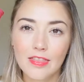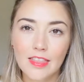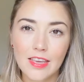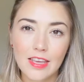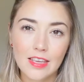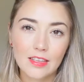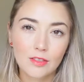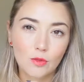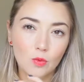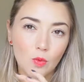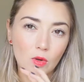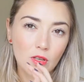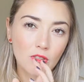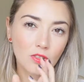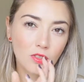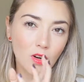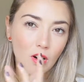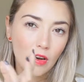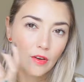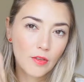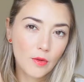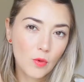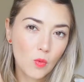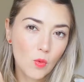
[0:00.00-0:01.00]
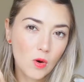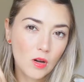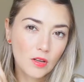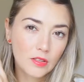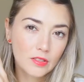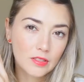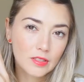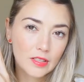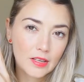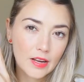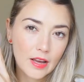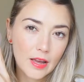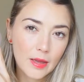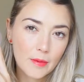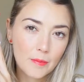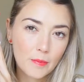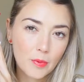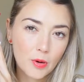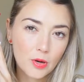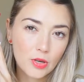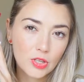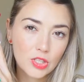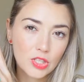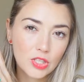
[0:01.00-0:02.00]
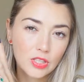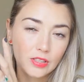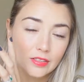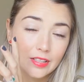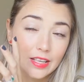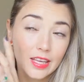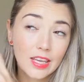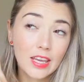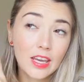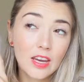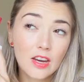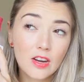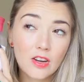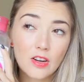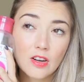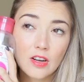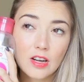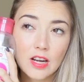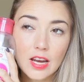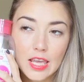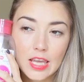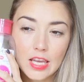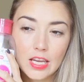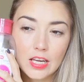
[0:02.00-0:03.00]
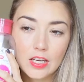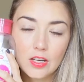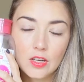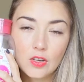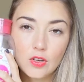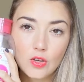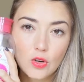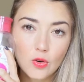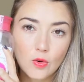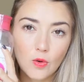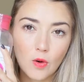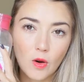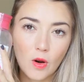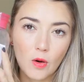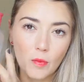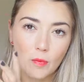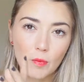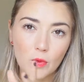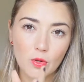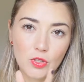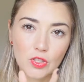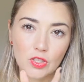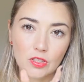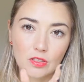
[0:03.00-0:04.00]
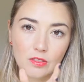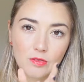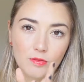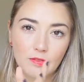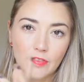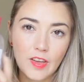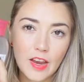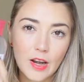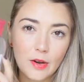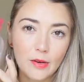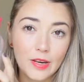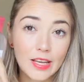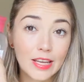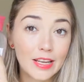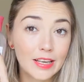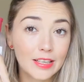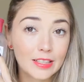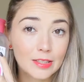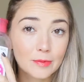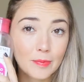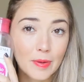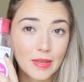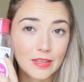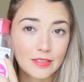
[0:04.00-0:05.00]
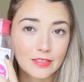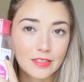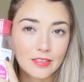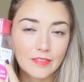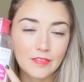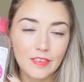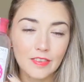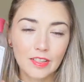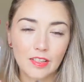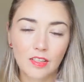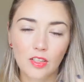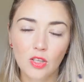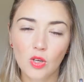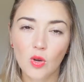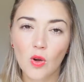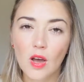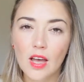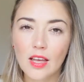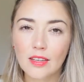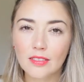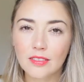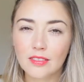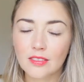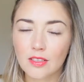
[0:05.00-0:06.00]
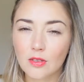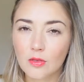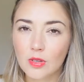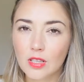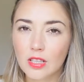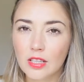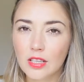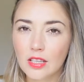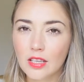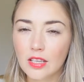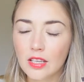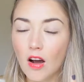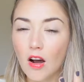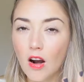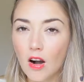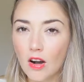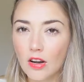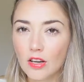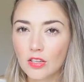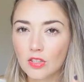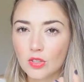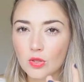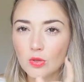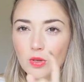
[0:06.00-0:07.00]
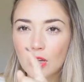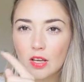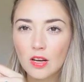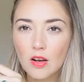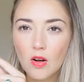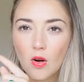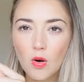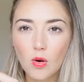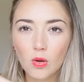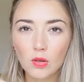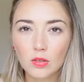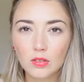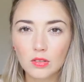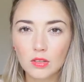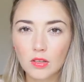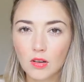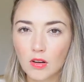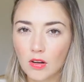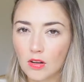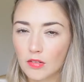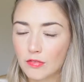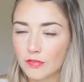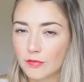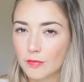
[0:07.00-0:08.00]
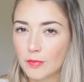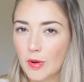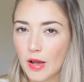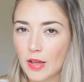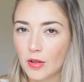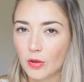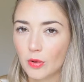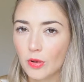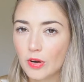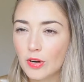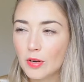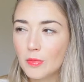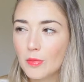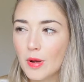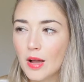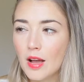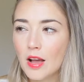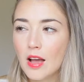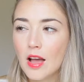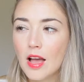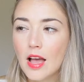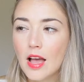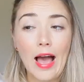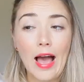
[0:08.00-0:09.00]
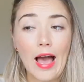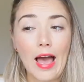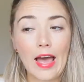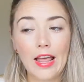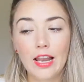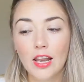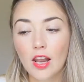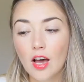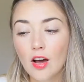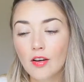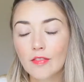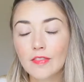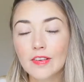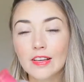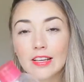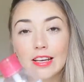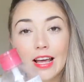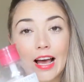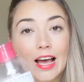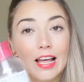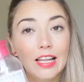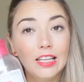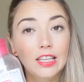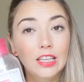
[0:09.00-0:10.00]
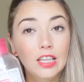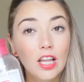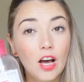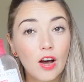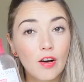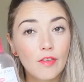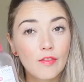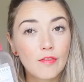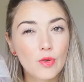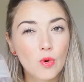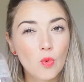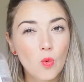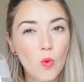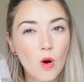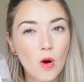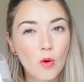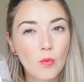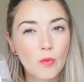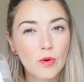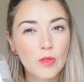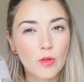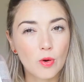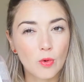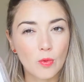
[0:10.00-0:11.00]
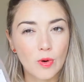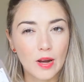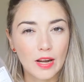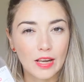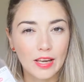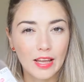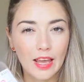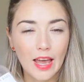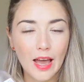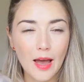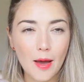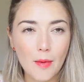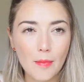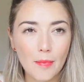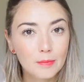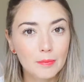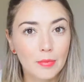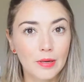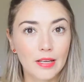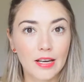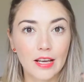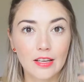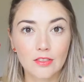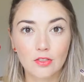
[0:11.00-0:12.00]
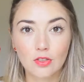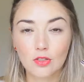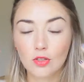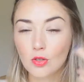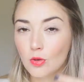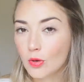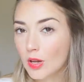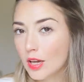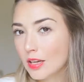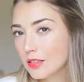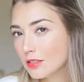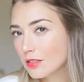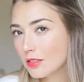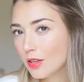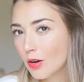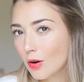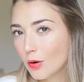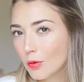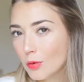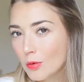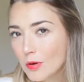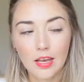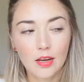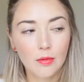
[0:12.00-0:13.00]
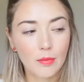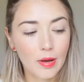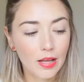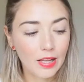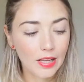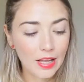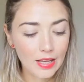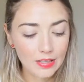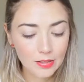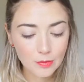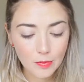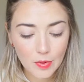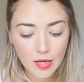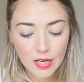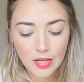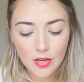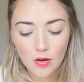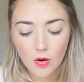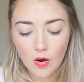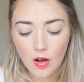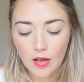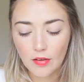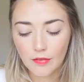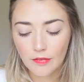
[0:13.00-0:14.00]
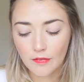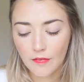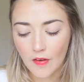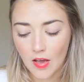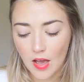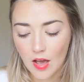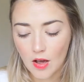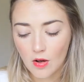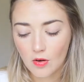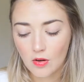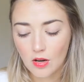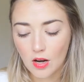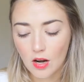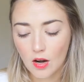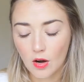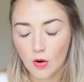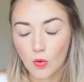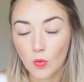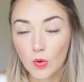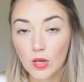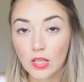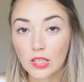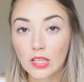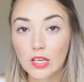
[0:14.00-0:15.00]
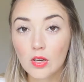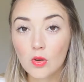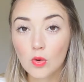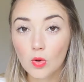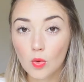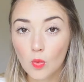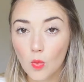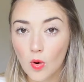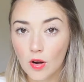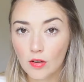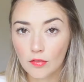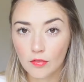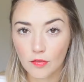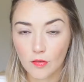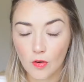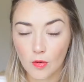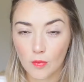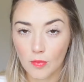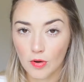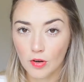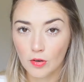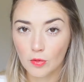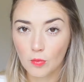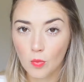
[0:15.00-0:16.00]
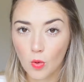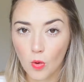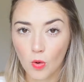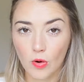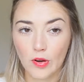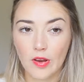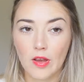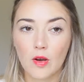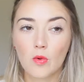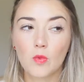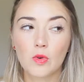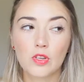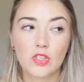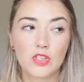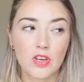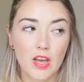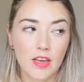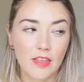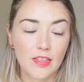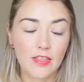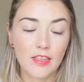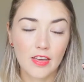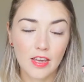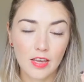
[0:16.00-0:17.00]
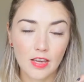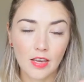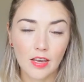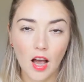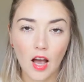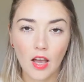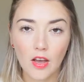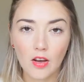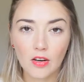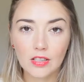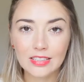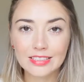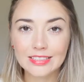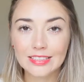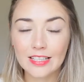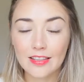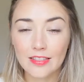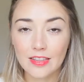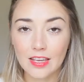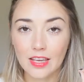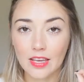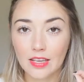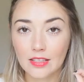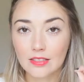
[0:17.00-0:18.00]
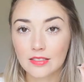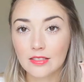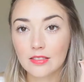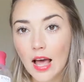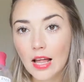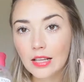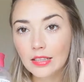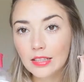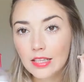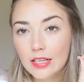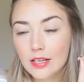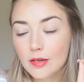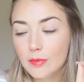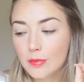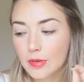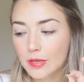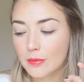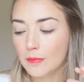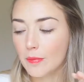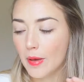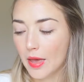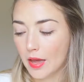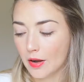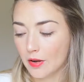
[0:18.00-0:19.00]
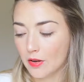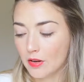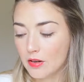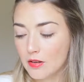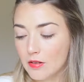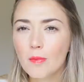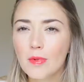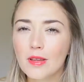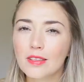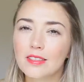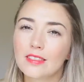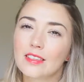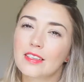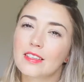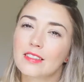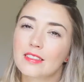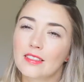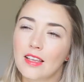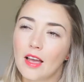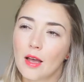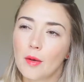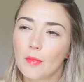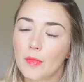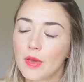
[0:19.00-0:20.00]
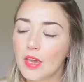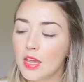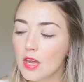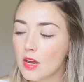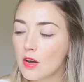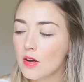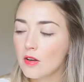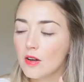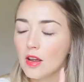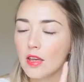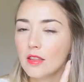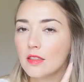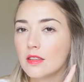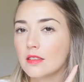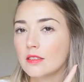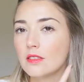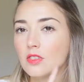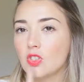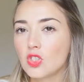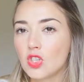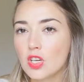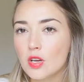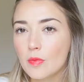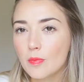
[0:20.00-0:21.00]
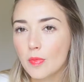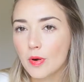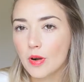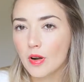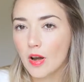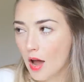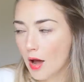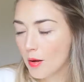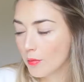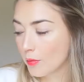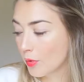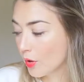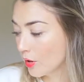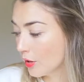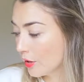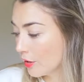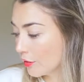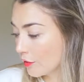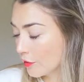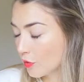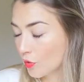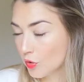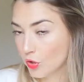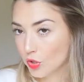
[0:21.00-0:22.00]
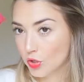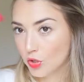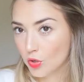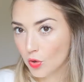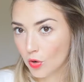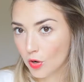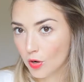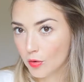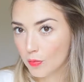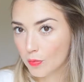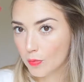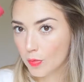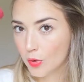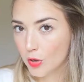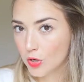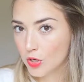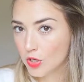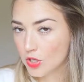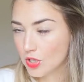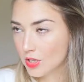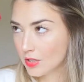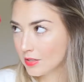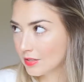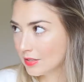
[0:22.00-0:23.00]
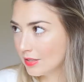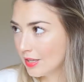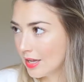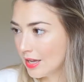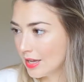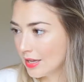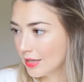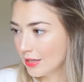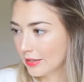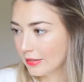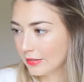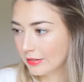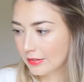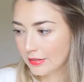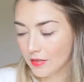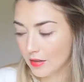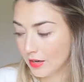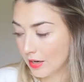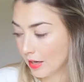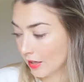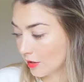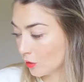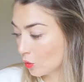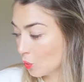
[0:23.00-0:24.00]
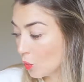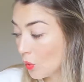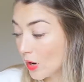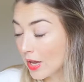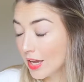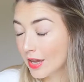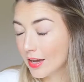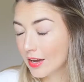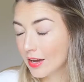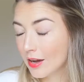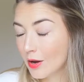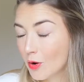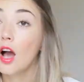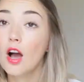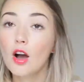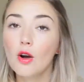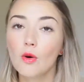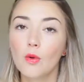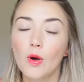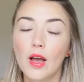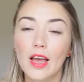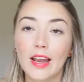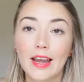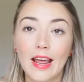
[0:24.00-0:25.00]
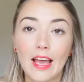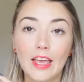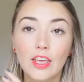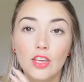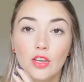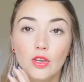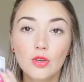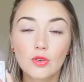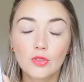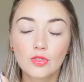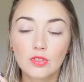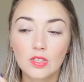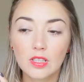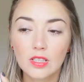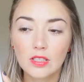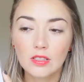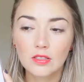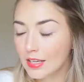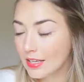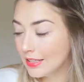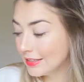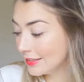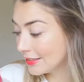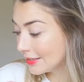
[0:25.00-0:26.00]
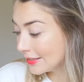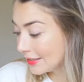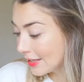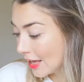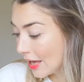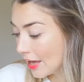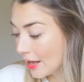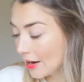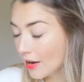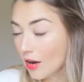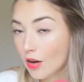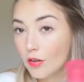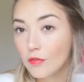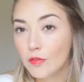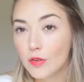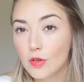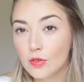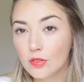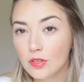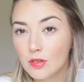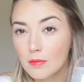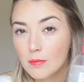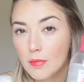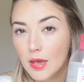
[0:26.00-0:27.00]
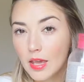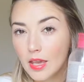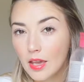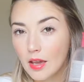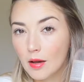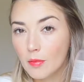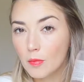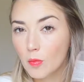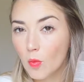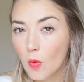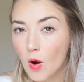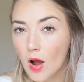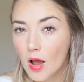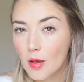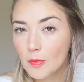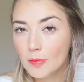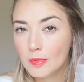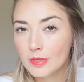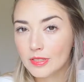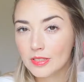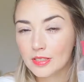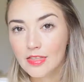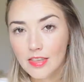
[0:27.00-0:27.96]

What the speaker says: These ones are the ones that I purchased here in Europe, which is very inexpensive. In the US, it's really hard to get a hold of Bioderma. I love it. I love the one with the red cap, but as you guys know, in my last video I found a really good one from Herborian, which I honestly think it's a little bit better. But since I'm here and this is cheaper, I'm gonna for sure purchase this the next week. Oh, and I use this instead of using makeup wipes.